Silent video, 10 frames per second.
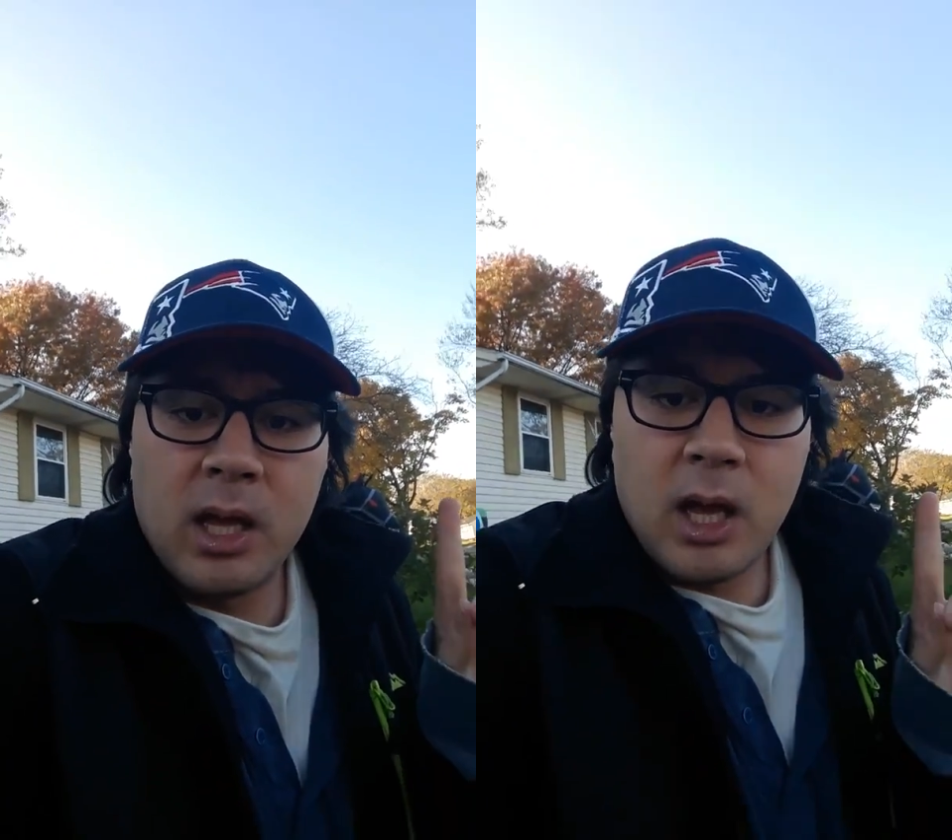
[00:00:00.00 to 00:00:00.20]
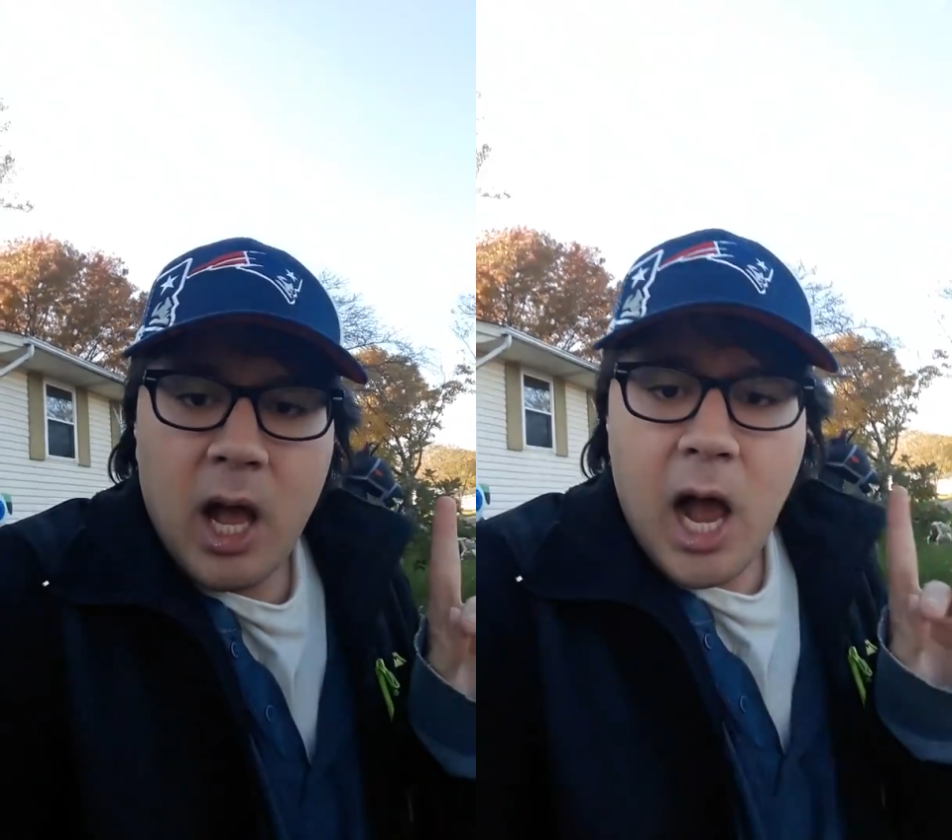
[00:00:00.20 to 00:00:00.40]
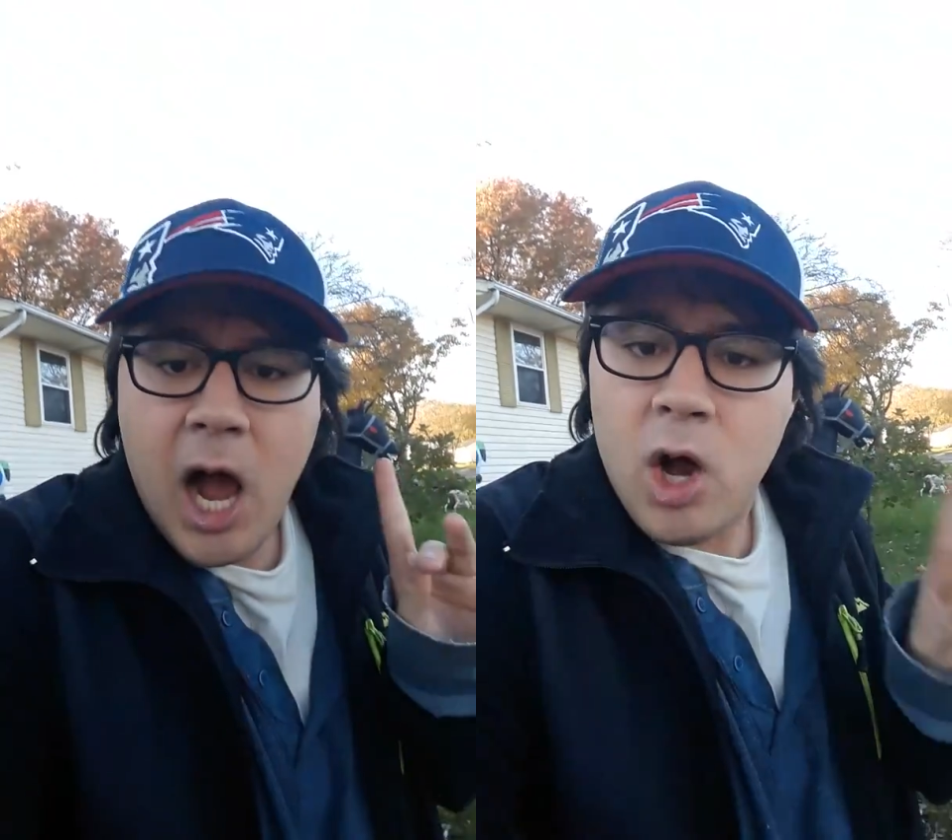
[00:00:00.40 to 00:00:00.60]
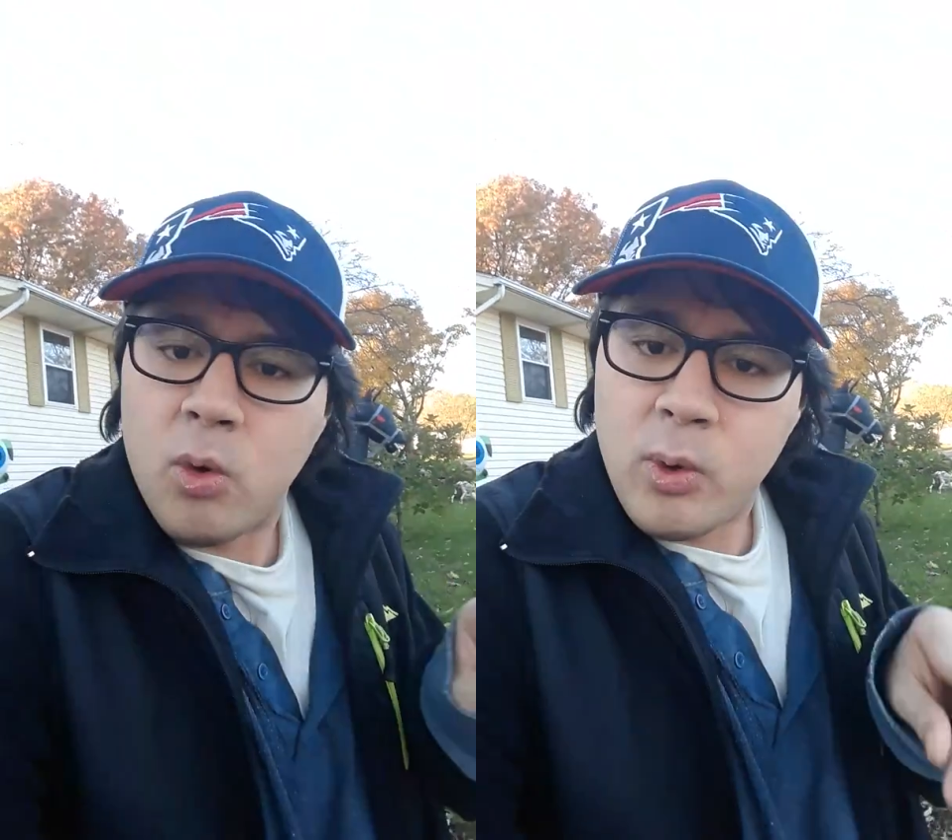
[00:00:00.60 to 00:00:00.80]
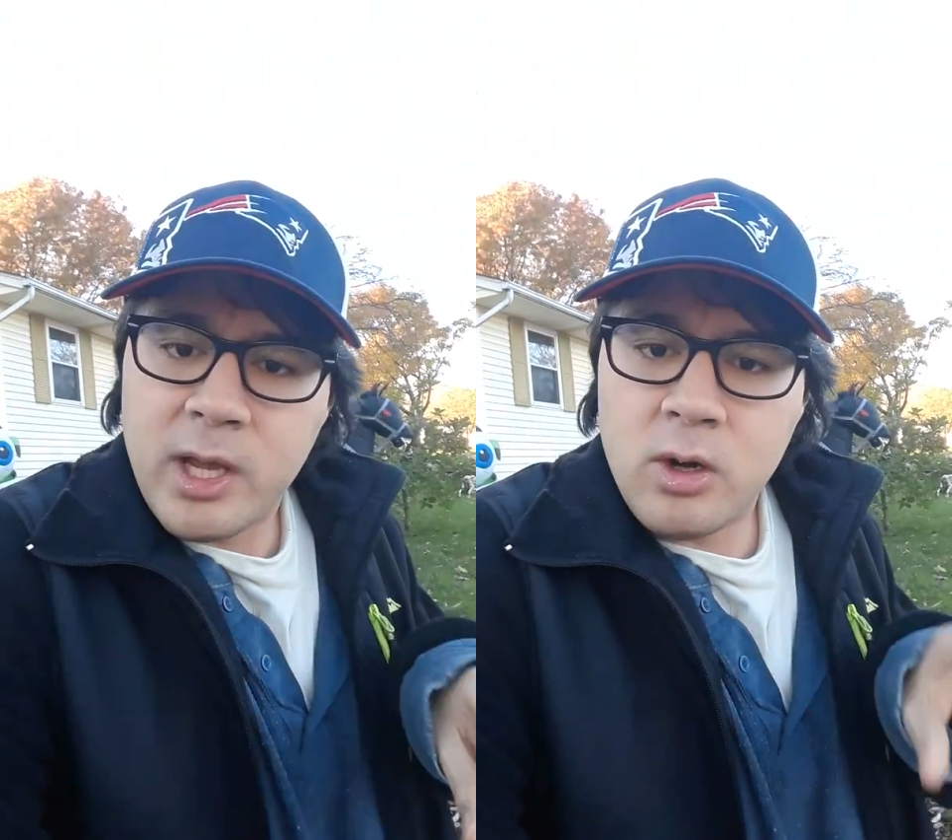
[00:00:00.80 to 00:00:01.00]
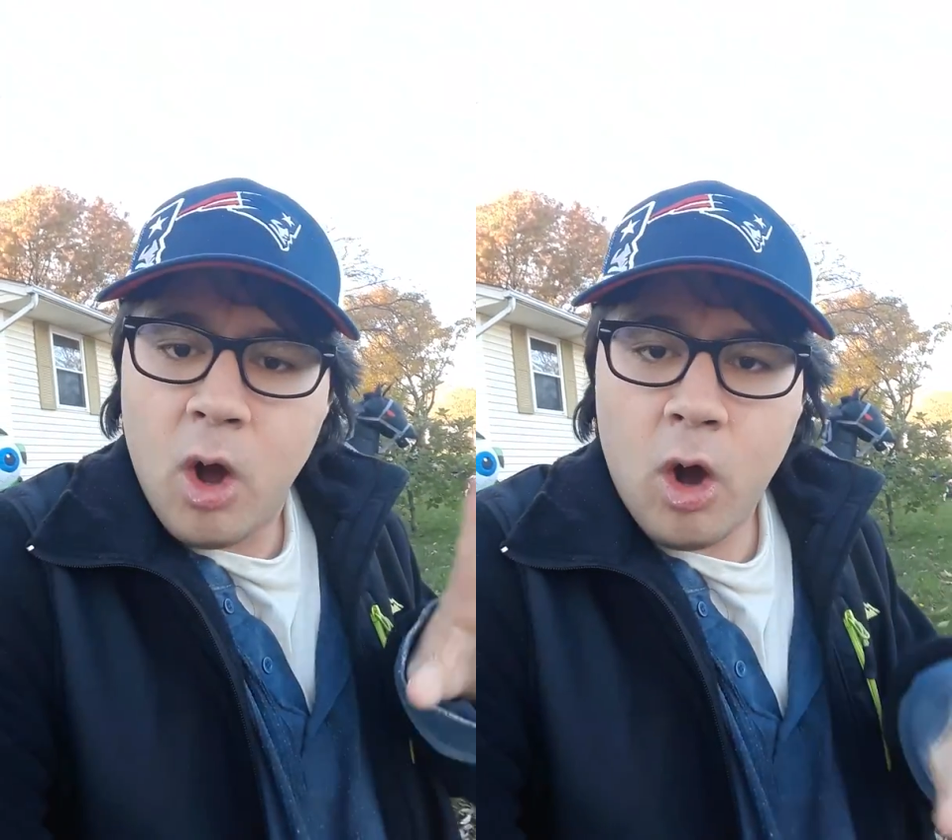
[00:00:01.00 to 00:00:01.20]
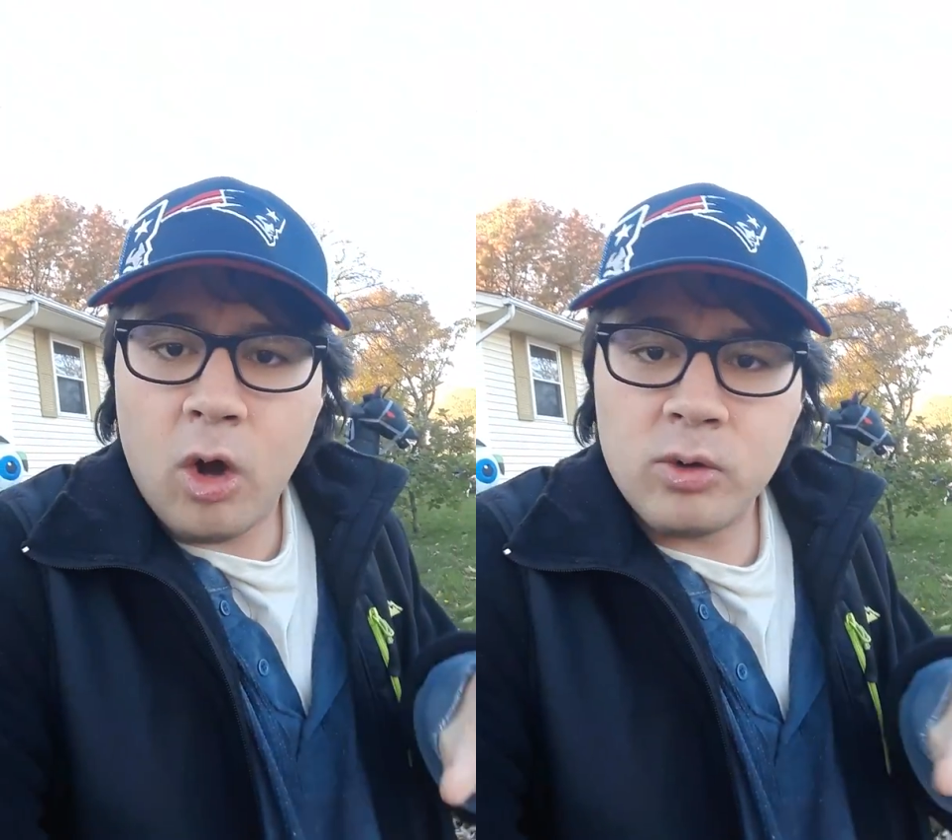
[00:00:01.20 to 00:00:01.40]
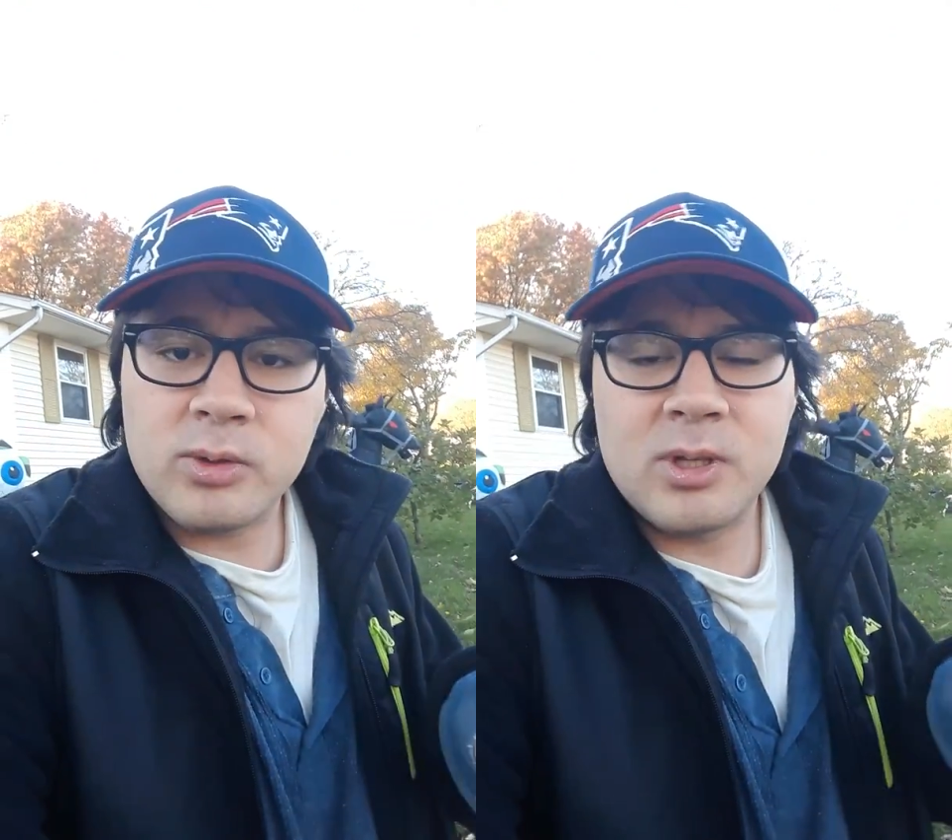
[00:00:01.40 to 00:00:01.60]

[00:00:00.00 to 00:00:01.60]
Halloween hauls.